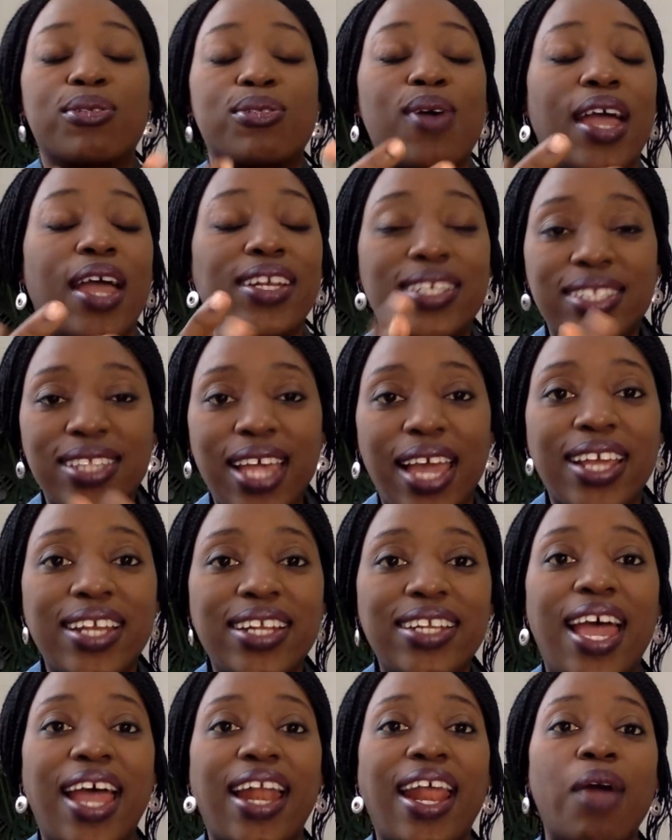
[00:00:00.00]
so I
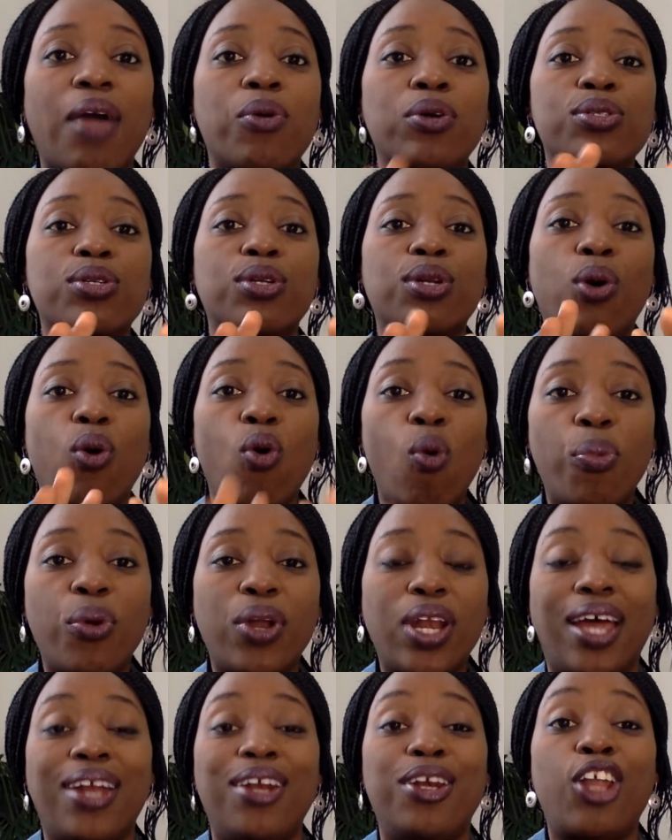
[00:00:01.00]
decided that I was going to
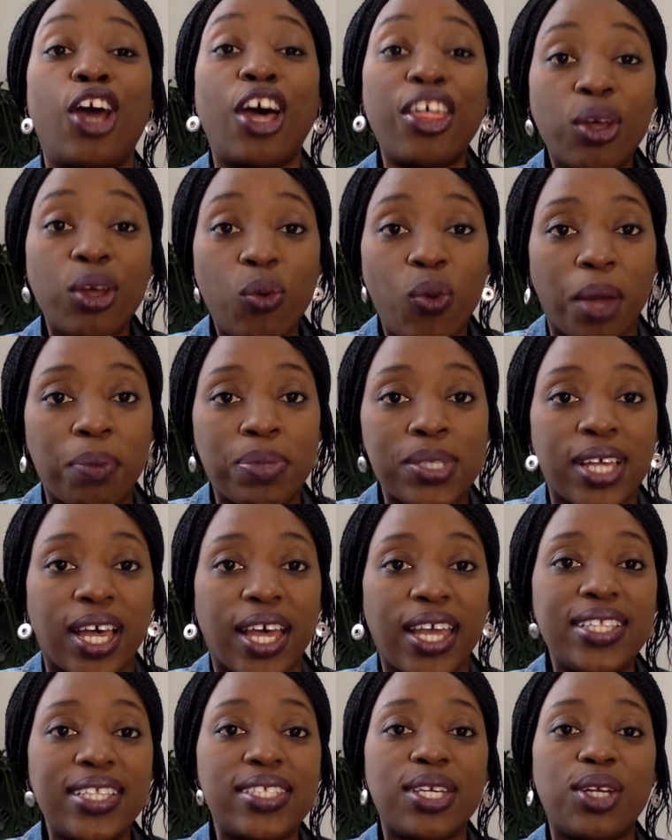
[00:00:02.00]
open another
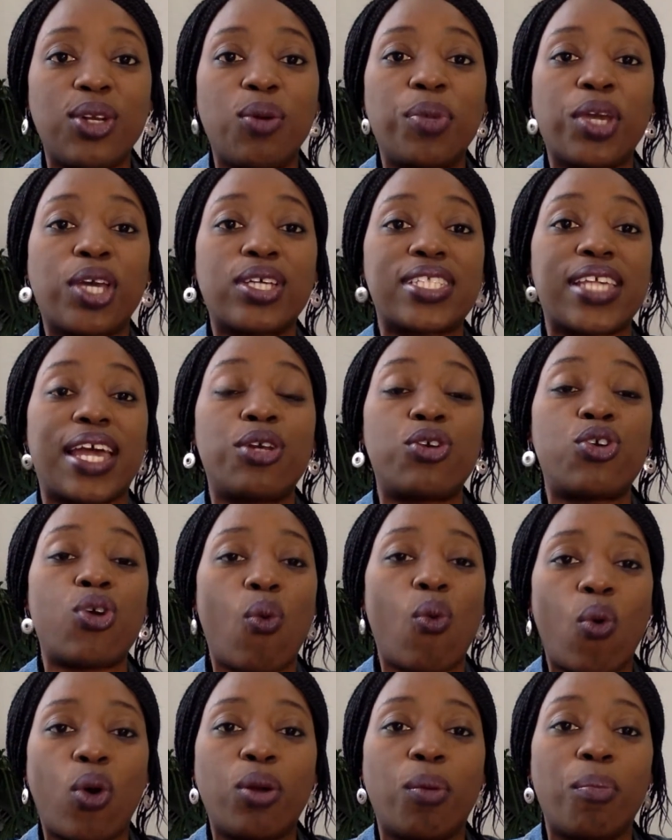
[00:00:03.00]
website, because I
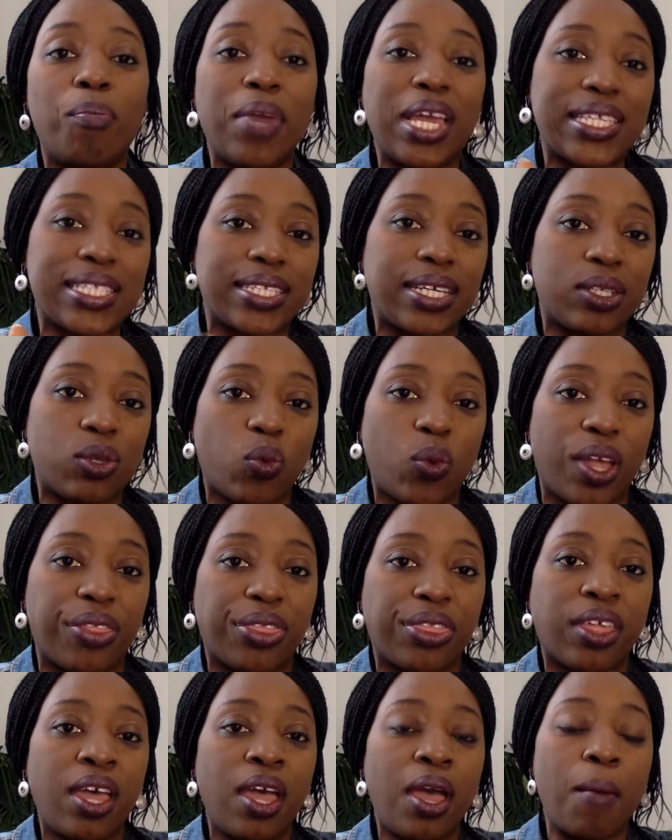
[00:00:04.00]
don't want to mix it
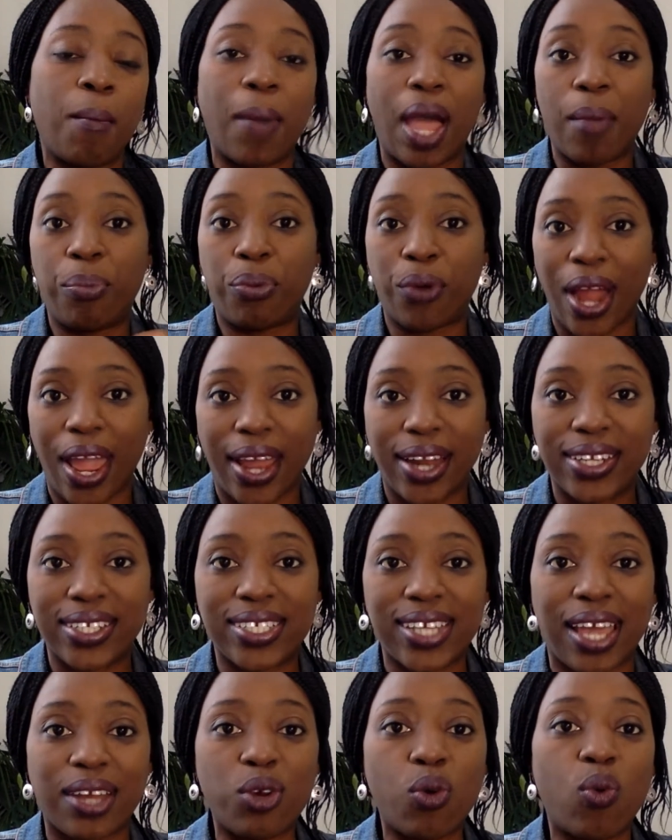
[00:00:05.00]
with my
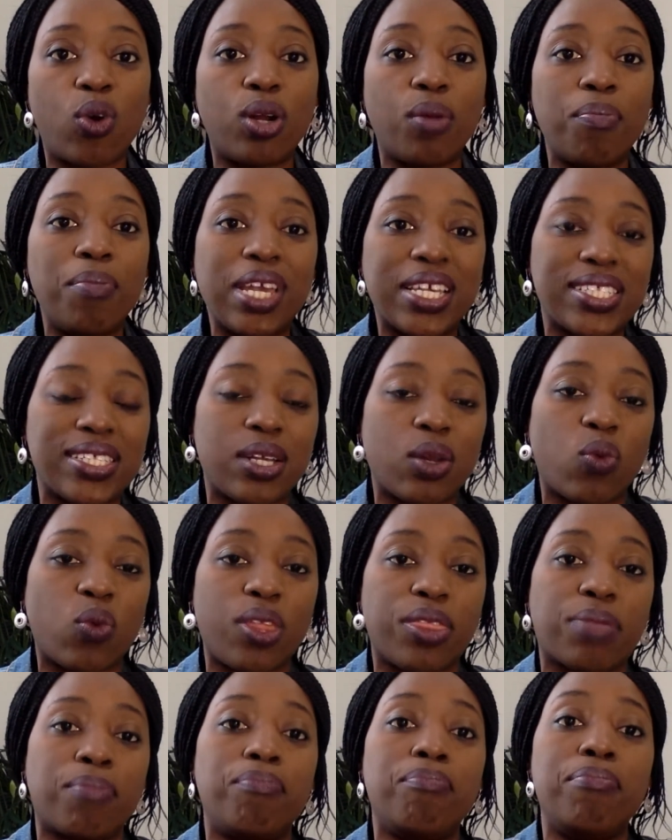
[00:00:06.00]
brand. I don't want to mix it
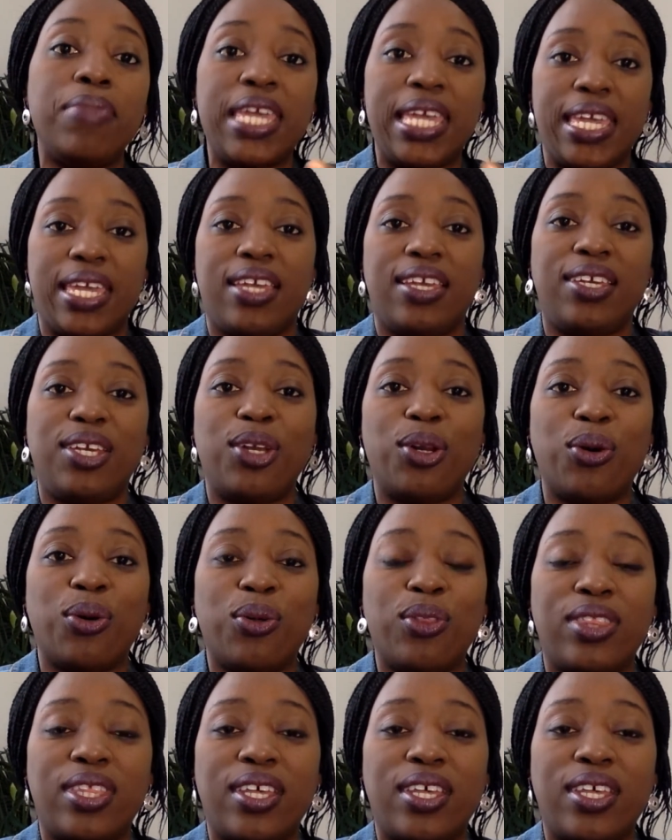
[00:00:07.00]
with me,